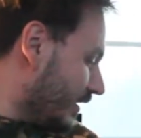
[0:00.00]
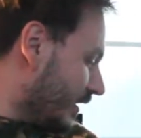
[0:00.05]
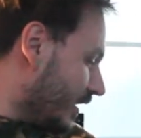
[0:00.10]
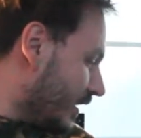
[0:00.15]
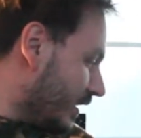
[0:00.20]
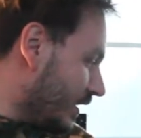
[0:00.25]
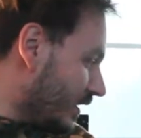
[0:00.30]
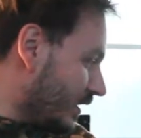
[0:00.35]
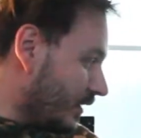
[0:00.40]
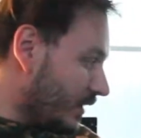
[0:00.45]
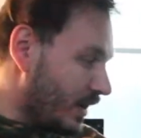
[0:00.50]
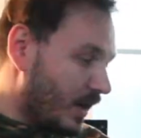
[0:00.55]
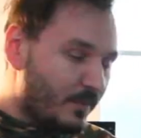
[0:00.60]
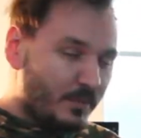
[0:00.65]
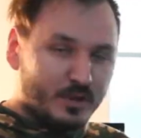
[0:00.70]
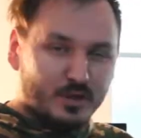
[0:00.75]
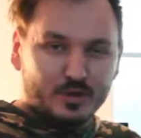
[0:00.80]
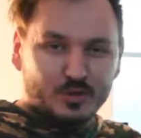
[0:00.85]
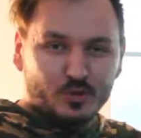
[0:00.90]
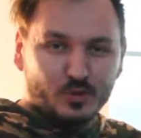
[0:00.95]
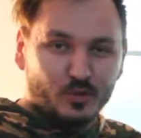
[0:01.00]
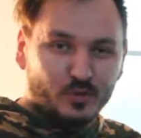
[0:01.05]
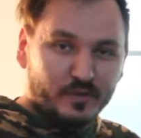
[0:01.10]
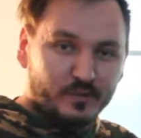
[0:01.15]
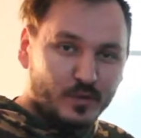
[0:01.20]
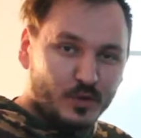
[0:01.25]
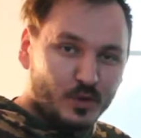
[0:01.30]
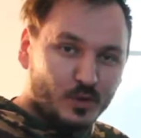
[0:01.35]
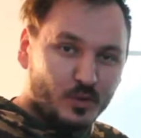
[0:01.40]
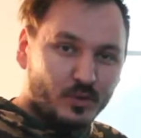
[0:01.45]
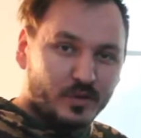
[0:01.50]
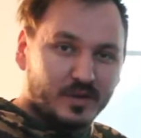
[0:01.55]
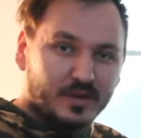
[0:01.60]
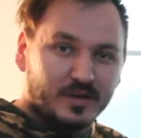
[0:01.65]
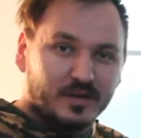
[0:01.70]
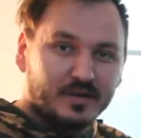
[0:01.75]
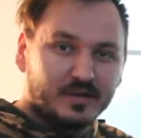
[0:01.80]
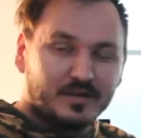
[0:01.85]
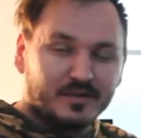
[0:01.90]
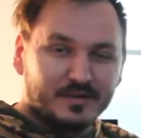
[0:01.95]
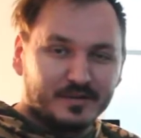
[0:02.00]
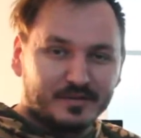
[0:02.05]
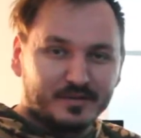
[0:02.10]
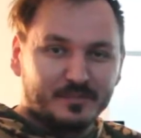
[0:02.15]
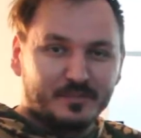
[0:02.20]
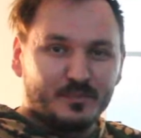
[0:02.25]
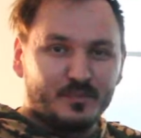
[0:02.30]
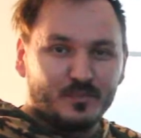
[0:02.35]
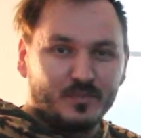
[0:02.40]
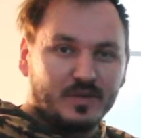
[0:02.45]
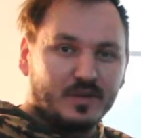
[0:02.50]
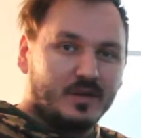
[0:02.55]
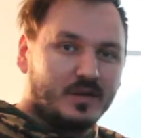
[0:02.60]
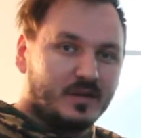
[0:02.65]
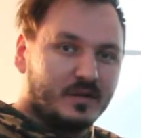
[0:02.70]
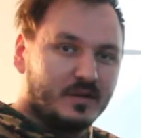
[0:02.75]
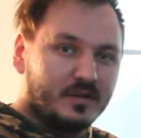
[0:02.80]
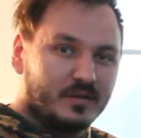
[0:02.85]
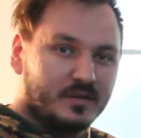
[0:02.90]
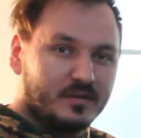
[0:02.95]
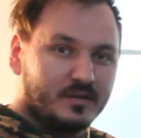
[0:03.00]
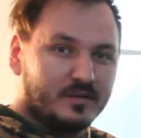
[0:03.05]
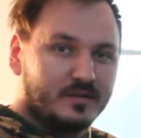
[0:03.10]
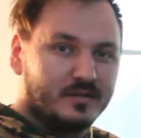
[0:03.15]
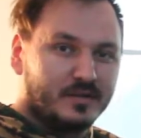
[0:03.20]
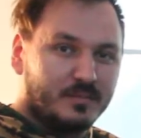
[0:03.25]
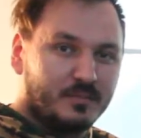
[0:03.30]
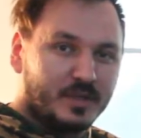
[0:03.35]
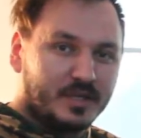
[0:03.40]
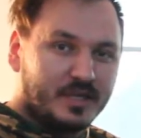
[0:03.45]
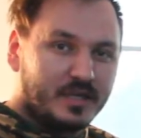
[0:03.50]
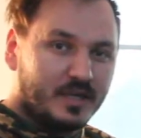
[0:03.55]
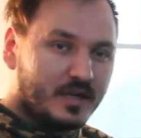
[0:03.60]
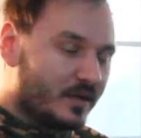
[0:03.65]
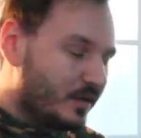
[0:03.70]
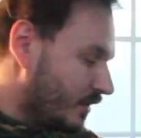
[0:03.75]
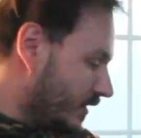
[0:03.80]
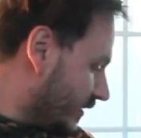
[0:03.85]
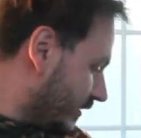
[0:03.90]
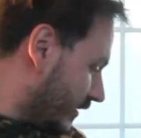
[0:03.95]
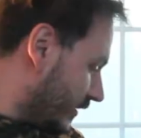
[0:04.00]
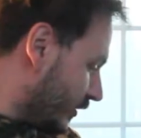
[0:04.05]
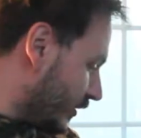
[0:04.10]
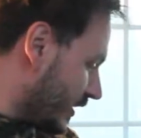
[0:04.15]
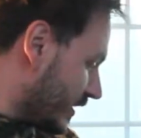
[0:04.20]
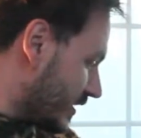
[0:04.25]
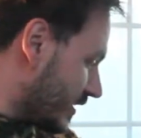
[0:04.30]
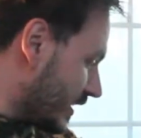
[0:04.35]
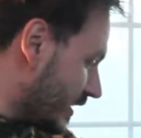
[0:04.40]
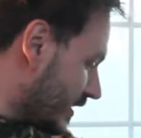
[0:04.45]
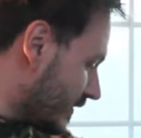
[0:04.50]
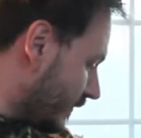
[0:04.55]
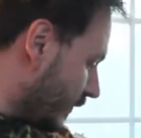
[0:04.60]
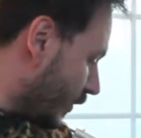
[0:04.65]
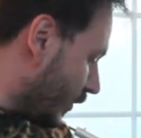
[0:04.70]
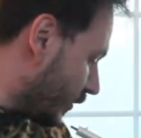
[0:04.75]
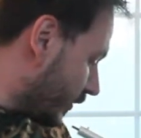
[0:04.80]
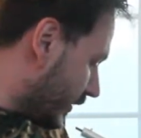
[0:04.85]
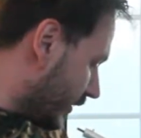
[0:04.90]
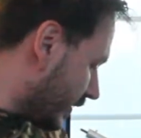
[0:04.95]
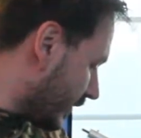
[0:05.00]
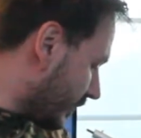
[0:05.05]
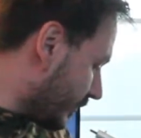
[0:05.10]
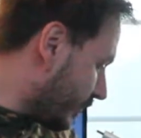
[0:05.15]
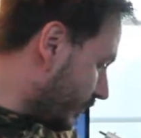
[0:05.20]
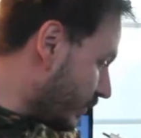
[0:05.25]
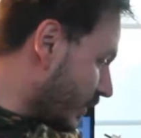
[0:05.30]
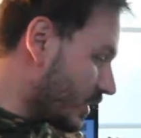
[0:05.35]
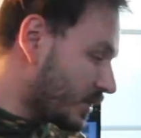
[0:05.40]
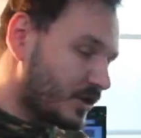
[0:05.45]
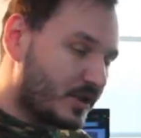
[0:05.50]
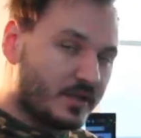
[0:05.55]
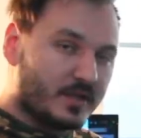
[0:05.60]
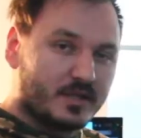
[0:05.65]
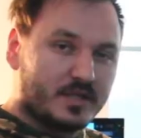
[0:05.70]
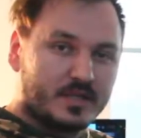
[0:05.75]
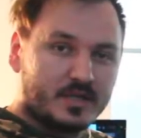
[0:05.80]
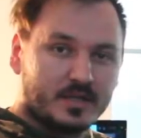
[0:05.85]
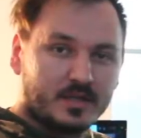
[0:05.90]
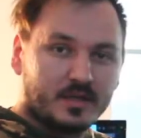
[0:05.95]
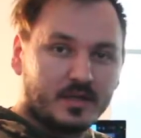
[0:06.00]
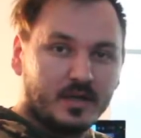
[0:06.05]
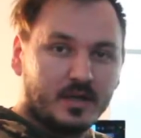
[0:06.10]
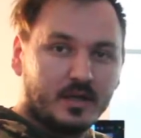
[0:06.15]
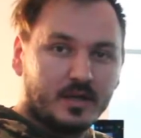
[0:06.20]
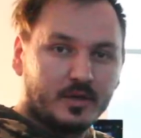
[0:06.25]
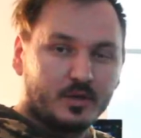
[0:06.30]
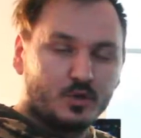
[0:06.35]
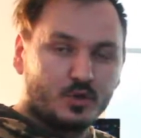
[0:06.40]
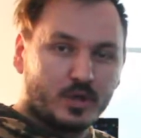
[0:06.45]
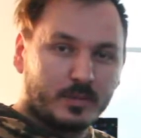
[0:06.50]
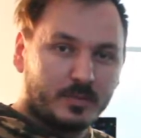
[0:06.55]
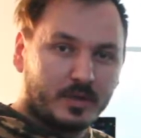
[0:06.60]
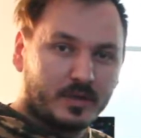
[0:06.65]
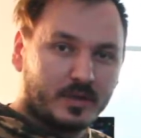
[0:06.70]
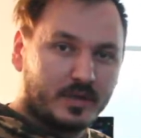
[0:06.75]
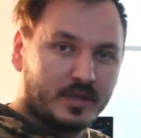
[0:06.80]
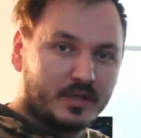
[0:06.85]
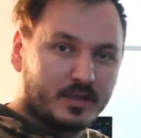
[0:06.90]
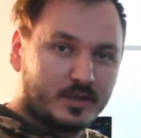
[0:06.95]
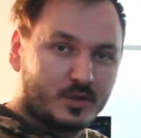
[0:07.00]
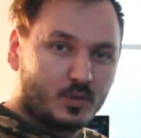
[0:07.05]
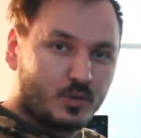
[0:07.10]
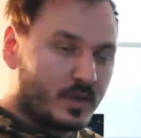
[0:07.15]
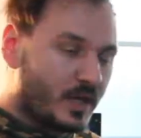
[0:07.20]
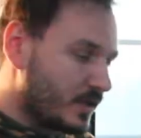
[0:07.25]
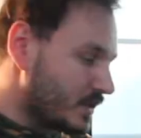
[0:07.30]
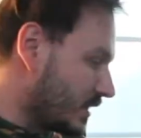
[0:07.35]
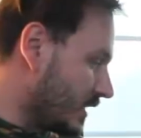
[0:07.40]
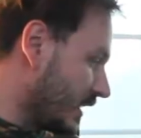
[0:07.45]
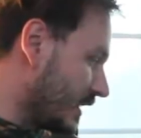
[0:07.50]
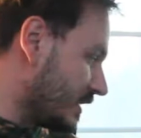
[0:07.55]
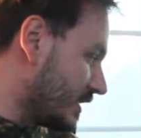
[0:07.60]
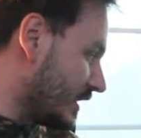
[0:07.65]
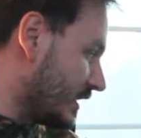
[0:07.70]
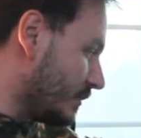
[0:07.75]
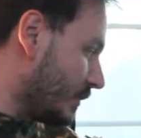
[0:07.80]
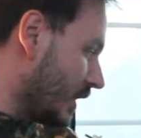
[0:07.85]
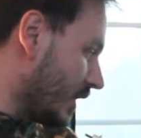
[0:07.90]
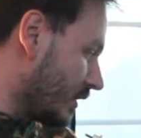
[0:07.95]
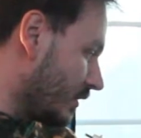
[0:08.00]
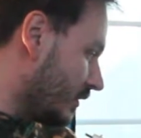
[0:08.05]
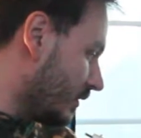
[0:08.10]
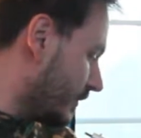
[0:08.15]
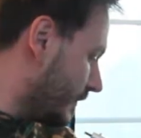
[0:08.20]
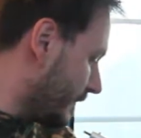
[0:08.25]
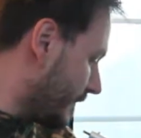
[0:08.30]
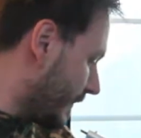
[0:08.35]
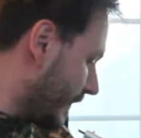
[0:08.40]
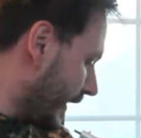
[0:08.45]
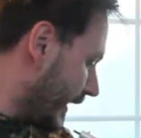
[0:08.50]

I'm here to review the Makita 36 volt brushless trimmer, the 2018 model.